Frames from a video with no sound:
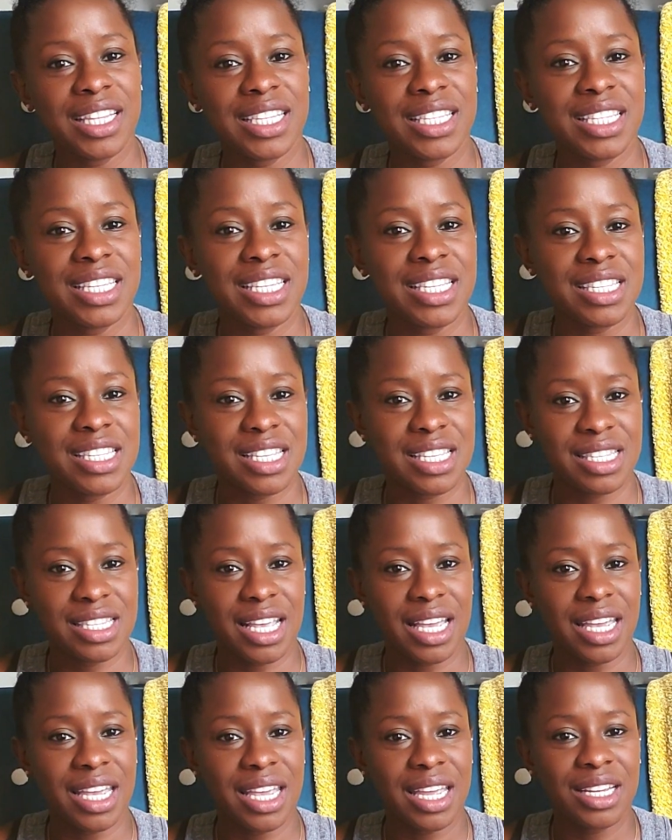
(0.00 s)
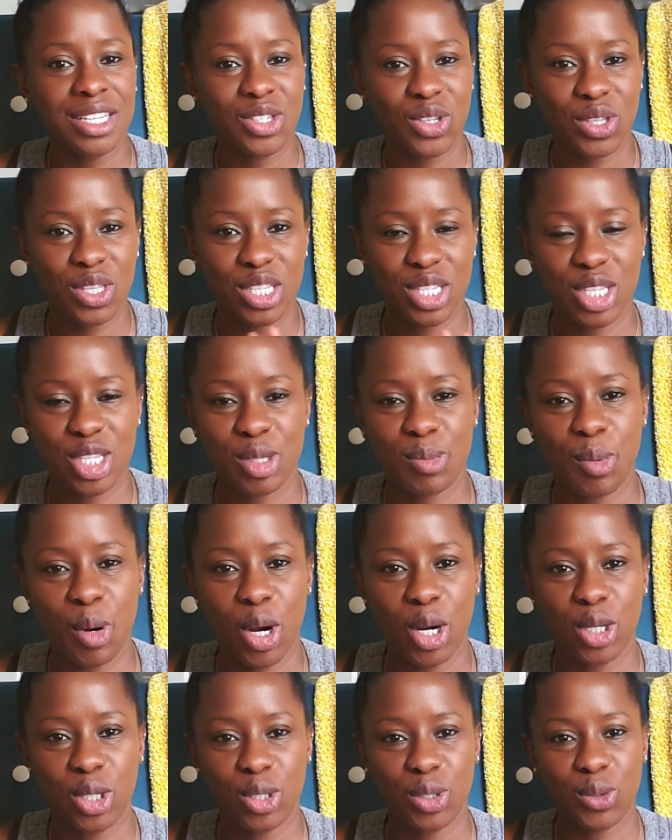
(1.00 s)
This is the second, so this is
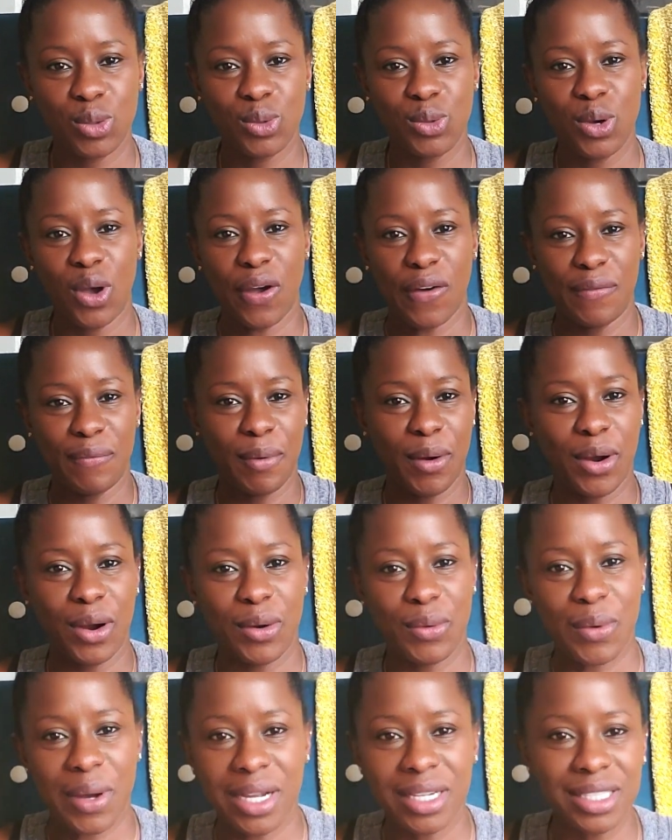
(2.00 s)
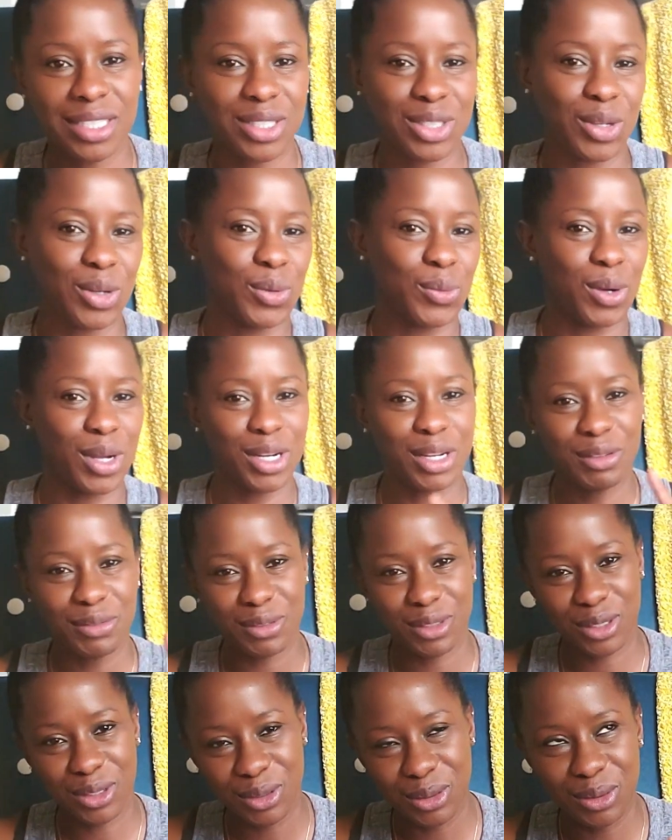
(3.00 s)
part 2 of part 1. So 1 of
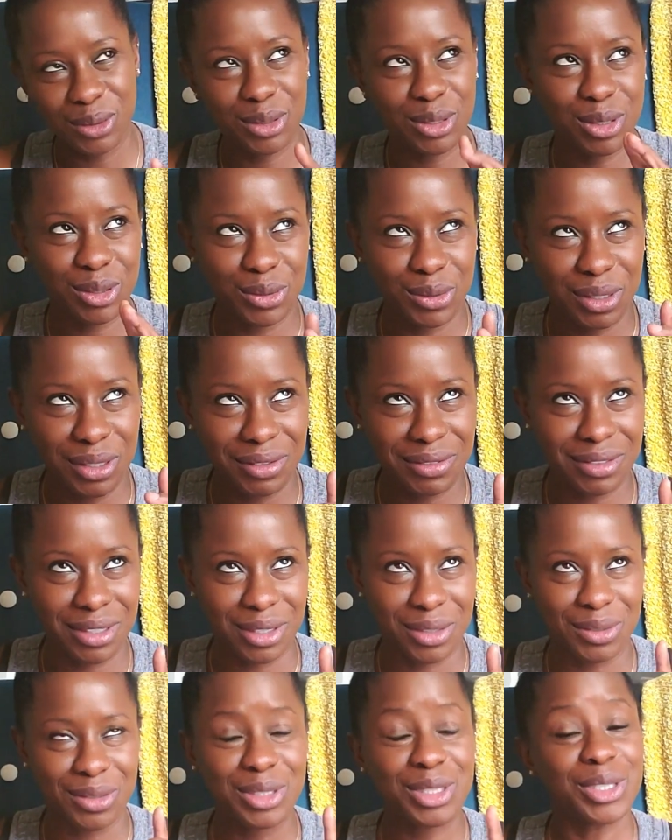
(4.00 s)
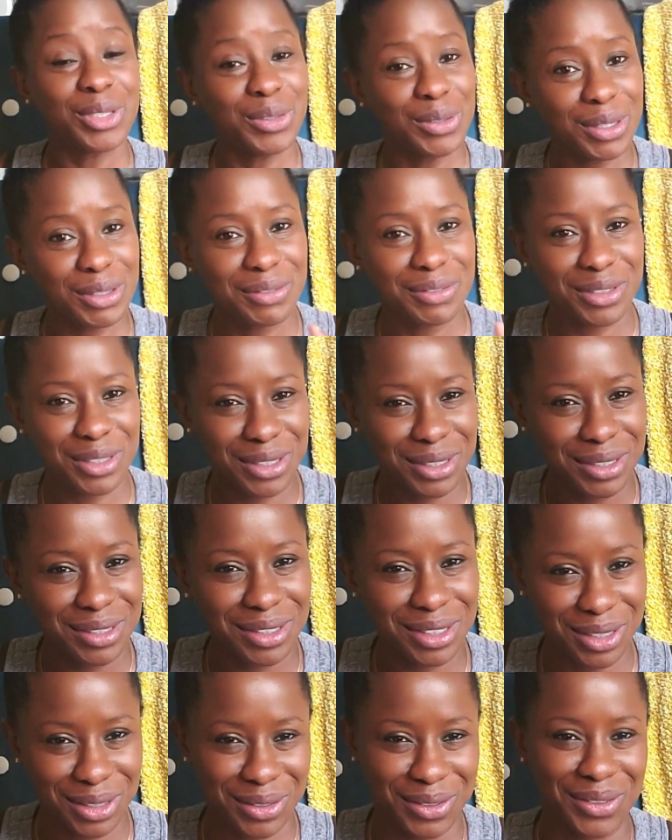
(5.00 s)
2, 2 of
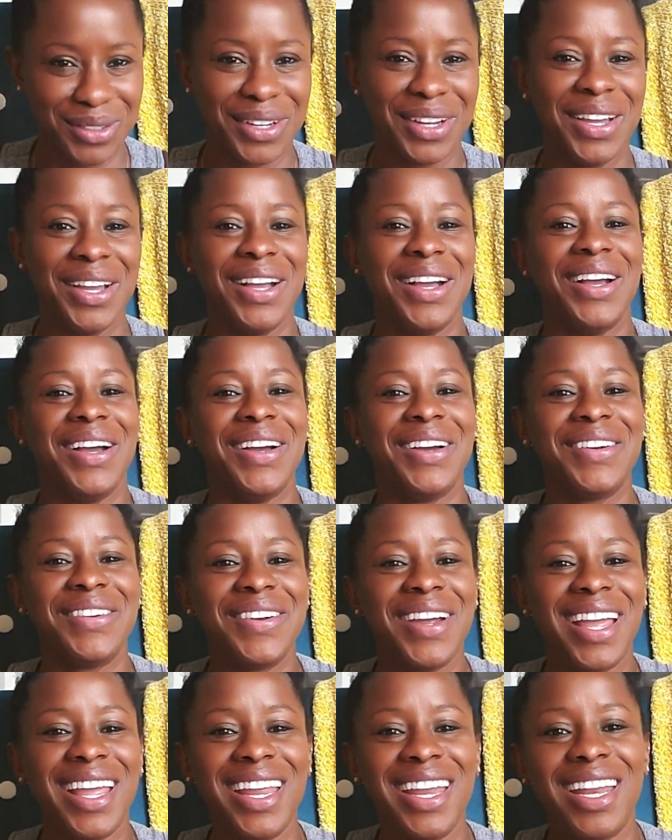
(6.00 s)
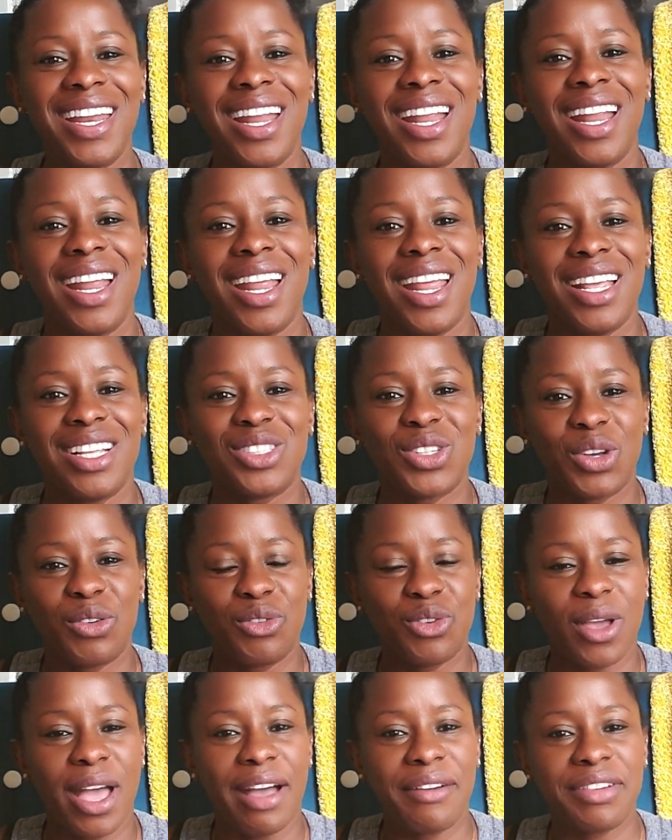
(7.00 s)
2, right? So if
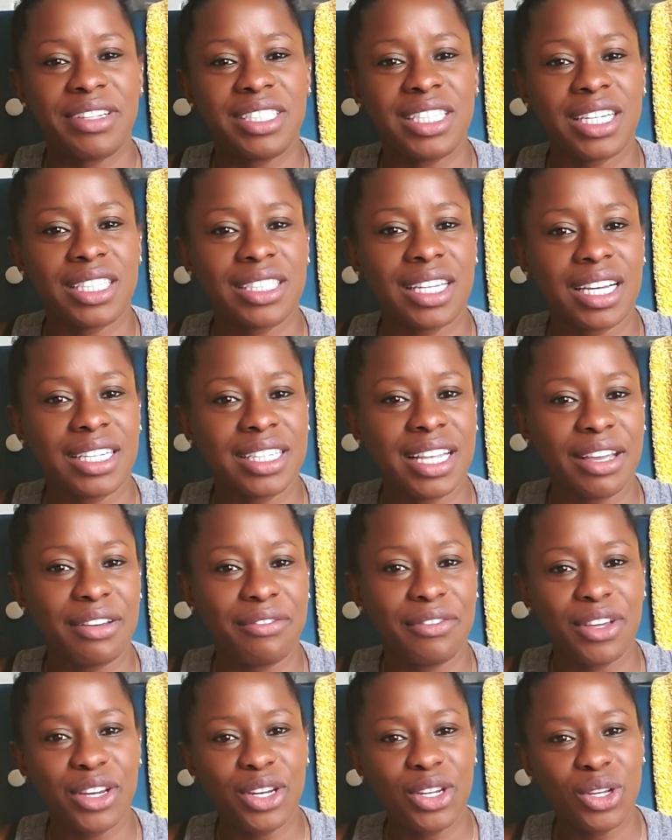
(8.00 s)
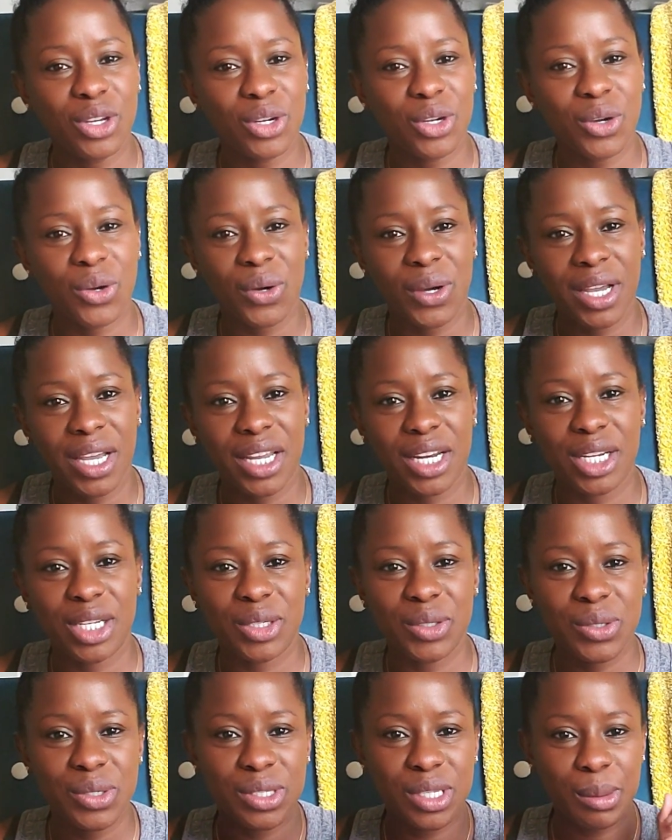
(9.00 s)
you haven't checked out that video, go ahead and
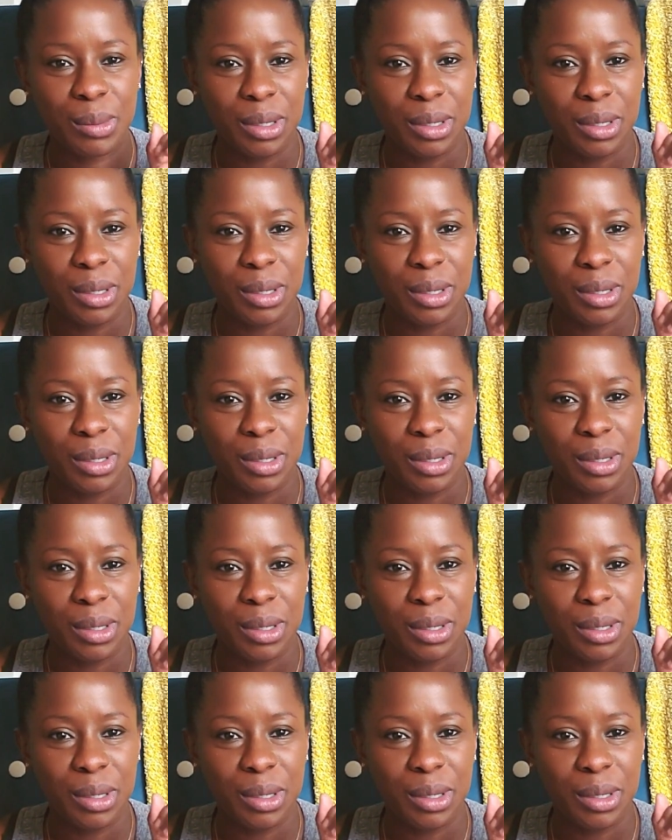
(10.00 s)
do so.